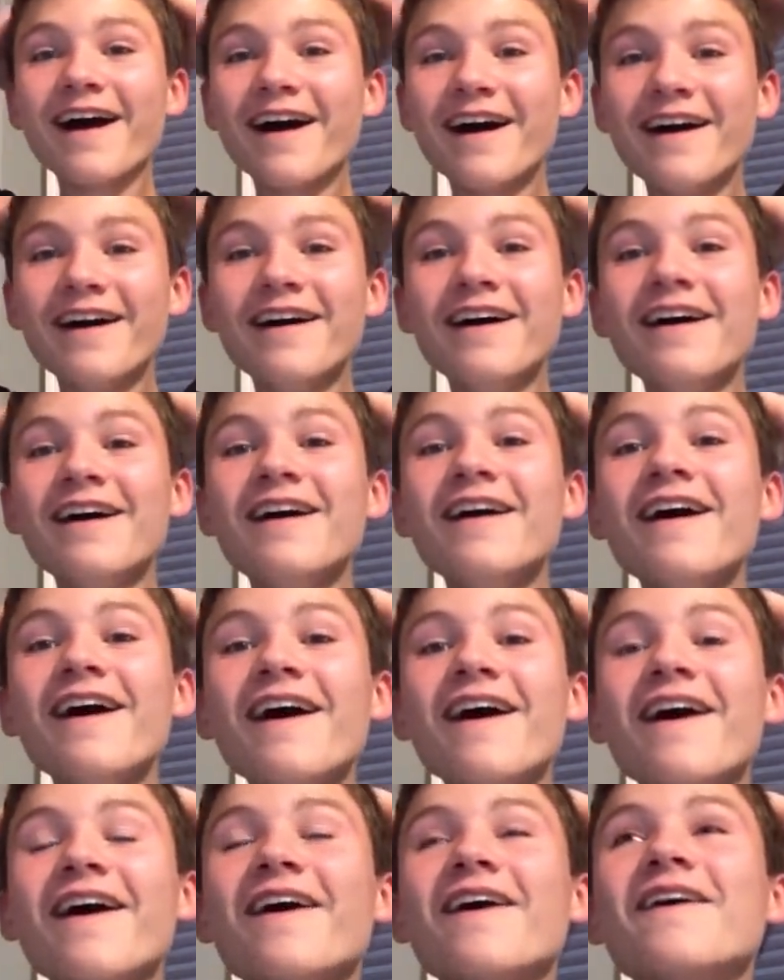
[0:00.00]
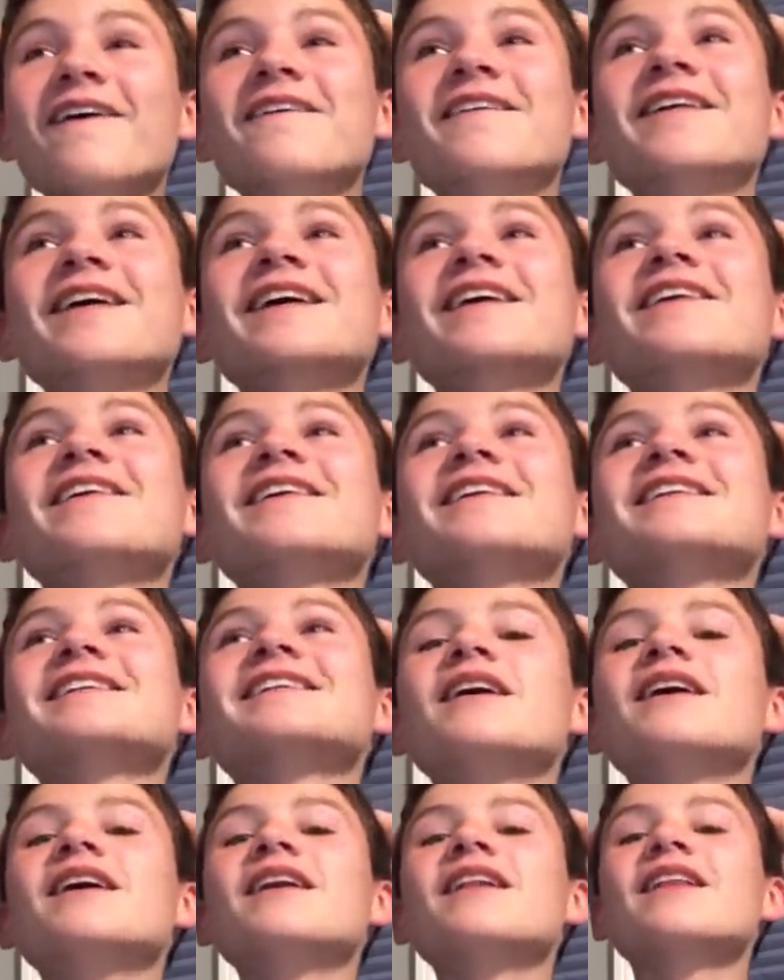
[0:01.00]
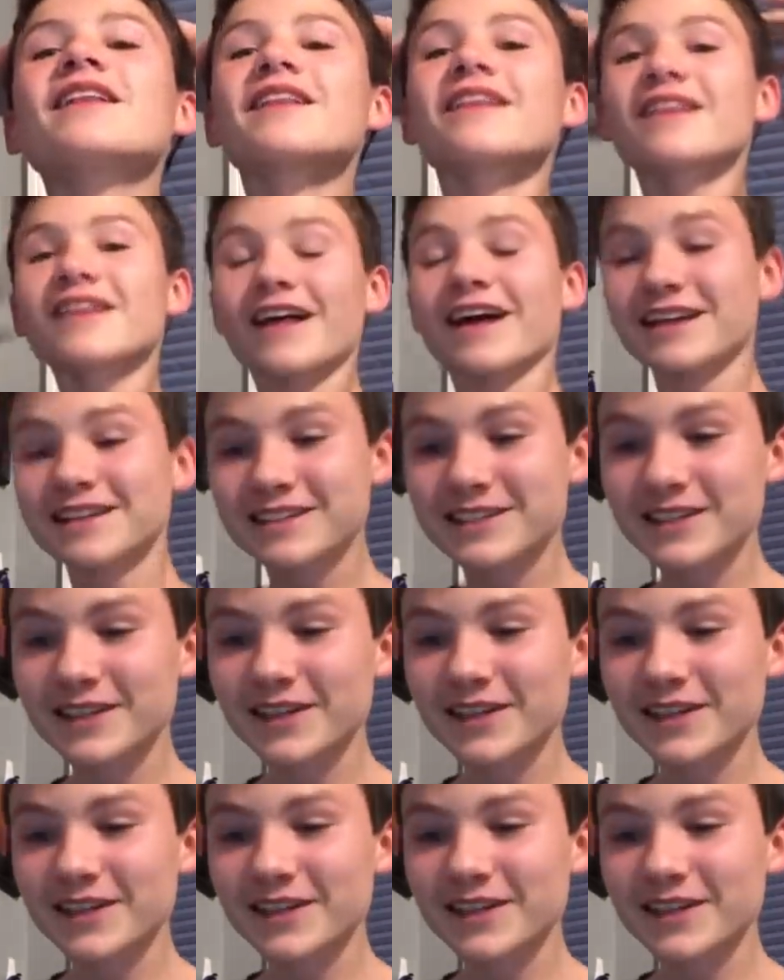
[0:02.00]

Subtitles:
Oh my god. Let's